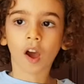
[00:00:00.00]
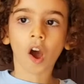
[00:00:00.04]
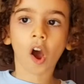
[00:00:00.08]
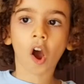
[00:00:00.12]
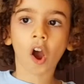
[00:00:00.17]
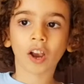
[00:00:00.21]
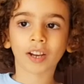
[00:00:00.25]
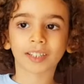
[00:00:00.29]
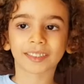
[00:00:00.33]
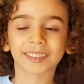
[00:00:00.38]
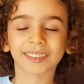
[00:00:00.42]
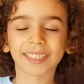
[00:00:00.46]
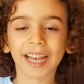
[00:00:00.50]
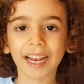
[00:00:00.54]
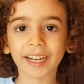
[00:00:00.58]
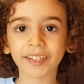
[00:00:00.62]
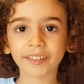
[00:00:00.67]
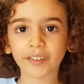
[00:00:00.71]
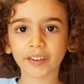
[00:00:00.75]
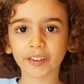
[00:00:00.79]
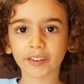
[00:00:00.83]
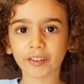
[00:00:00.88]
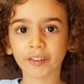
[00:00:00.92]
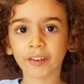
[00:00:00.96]
I
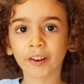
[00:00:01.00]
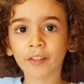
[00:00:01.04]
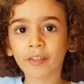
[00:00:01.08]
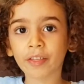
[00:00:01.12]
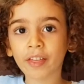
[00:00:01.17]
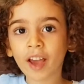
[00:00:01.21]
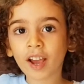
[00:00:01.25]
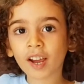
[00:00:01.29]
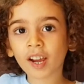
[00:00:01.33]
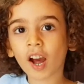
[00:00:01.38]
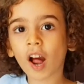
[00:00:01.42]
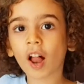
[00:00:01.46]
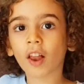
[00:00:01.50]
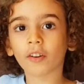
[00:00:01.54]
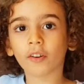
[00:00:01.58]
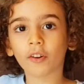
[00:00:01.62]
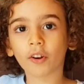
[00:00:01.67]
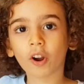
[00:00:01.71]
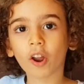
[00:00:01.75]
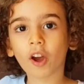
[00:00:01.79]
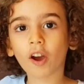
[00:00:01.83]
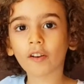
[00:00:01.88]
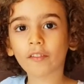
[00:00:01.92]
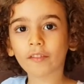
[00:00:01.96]
changed the color
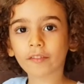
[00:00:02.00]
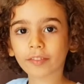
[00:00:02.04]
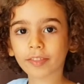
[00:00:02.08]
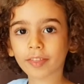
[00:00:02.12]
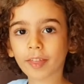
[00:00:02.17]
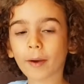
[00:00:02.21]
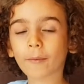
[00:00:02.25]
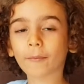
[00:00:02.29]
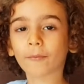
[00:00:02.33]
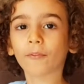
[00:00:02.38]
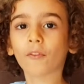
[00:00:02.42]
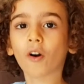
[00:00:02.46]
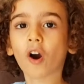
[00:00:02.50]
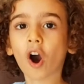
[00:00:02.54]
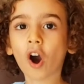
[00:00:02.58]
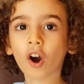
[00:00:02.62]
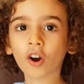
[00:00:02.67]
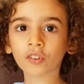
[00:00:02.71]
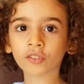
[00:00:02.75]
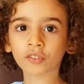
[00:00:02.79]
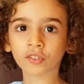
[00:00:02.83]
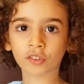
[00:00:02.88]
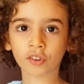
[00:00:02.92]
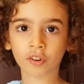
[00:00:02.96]
of the
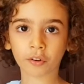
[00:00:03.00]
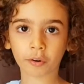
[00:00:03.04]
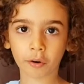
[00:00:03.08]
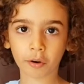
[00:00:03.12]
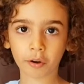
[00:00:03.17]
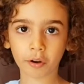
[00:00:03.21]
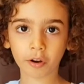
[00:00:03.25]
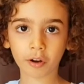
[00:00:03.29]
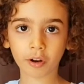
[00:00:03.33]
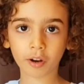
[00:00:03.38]
water